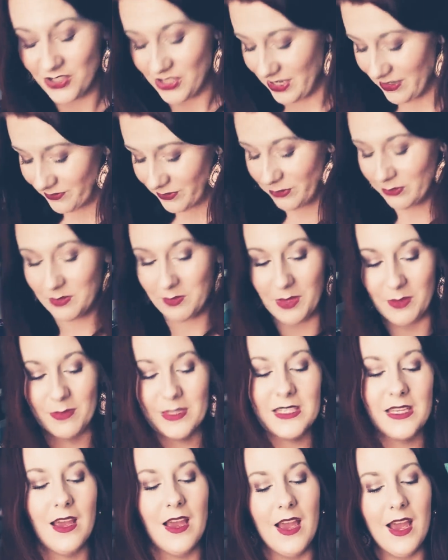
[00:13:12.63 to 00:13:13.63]
I have goosebumps.
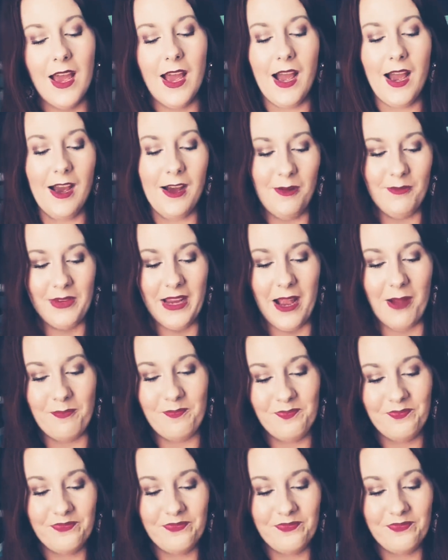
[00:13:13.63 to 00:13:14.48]
Yeah.